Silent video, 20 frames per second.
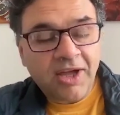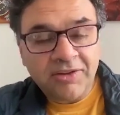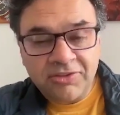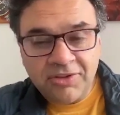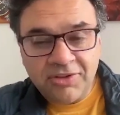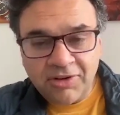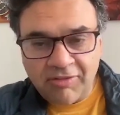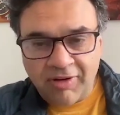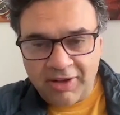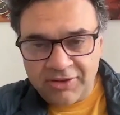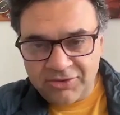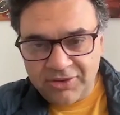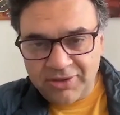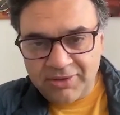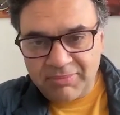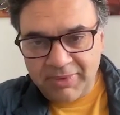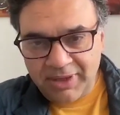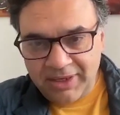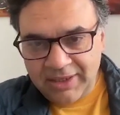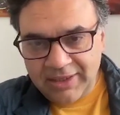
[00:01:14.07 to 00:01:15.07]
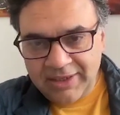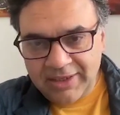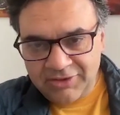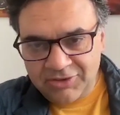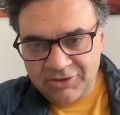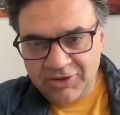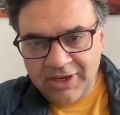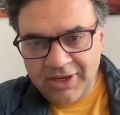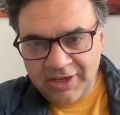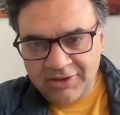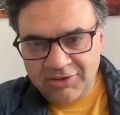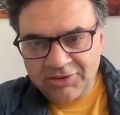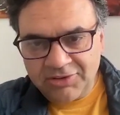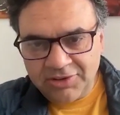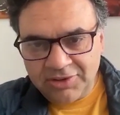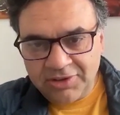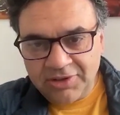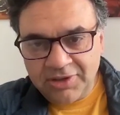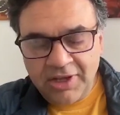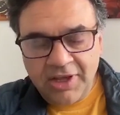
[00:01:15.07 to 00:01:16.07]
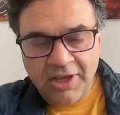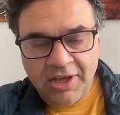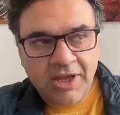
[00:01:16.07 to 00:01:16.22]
undergraduate medical education